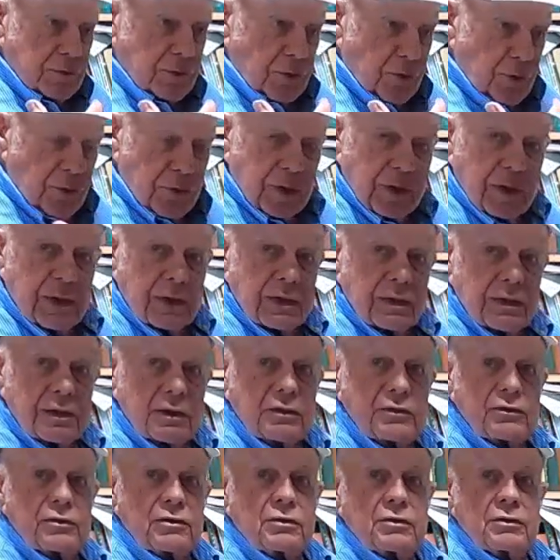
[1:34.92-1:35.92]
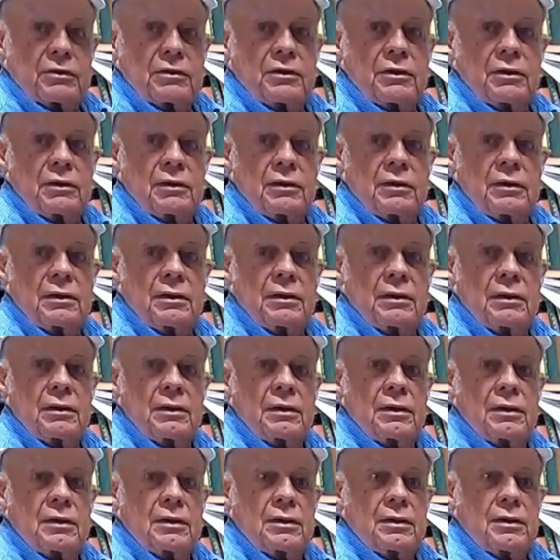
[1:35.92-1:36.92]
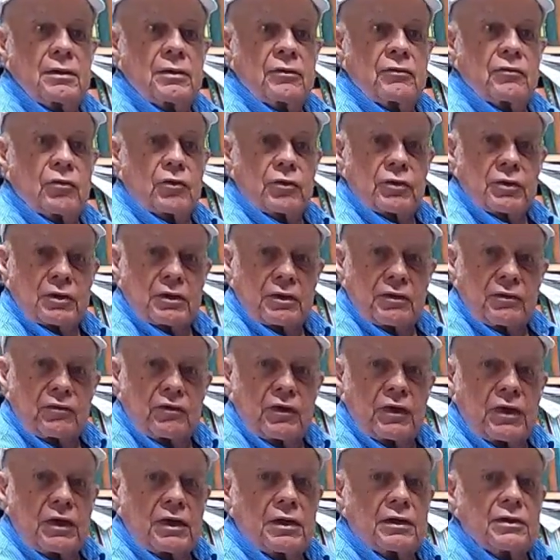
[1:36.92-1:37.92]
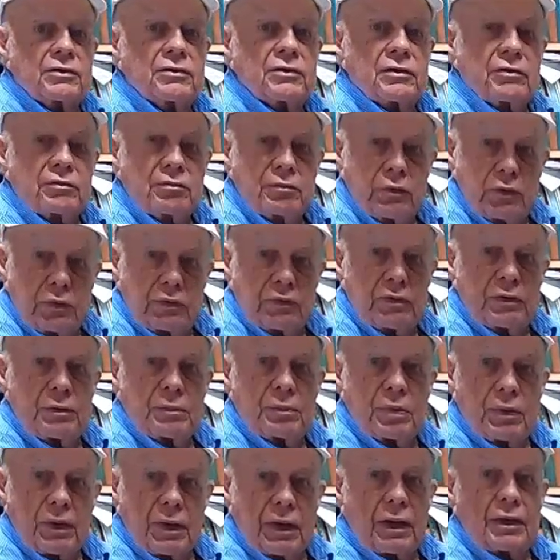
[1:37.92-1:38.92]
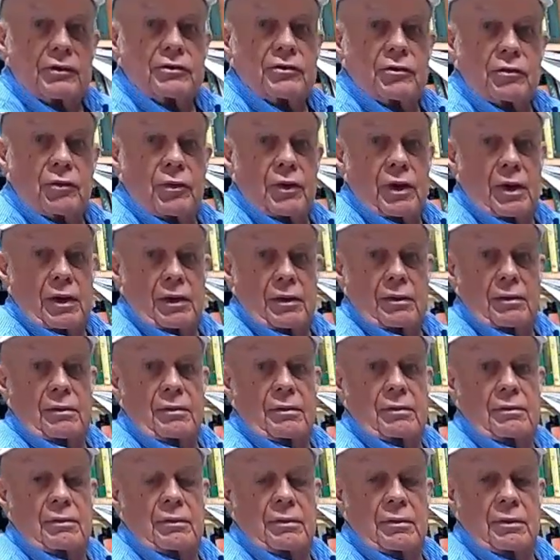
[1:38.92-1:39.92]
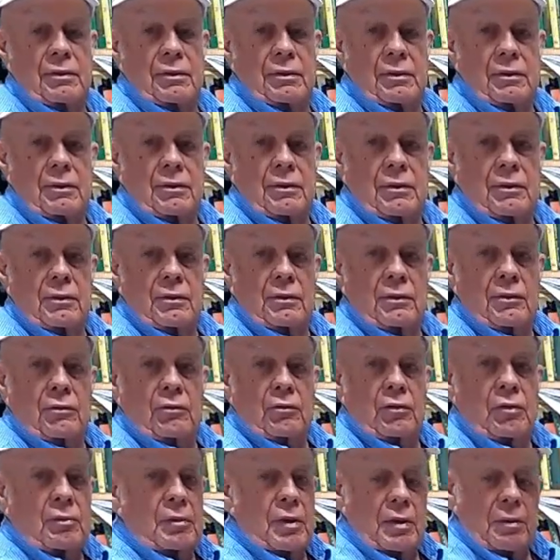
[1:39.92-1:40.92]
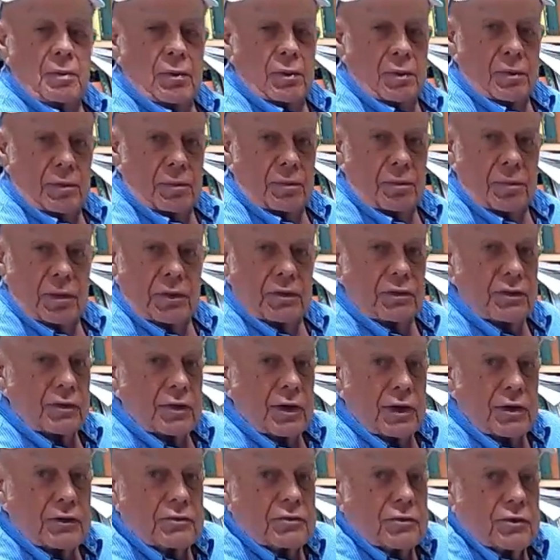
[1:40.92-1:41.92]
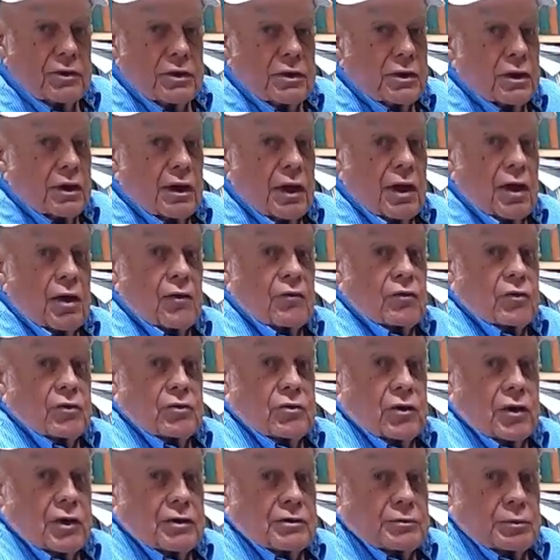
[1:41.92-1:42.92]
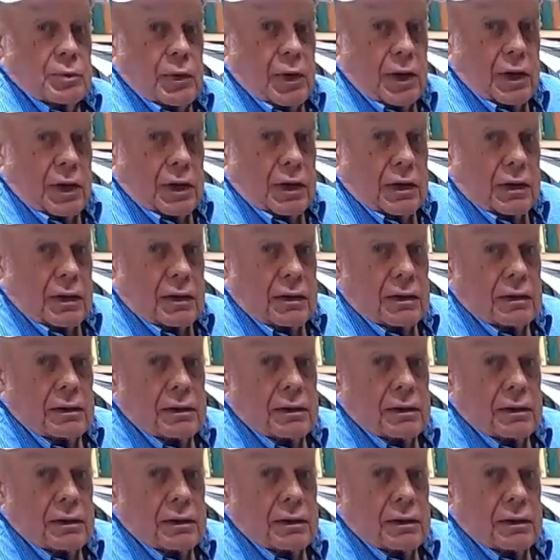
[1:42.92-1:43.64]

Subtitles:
growing condition for the convenience of moving plants around. Remember, Mother Nature didn't allow for transplanting,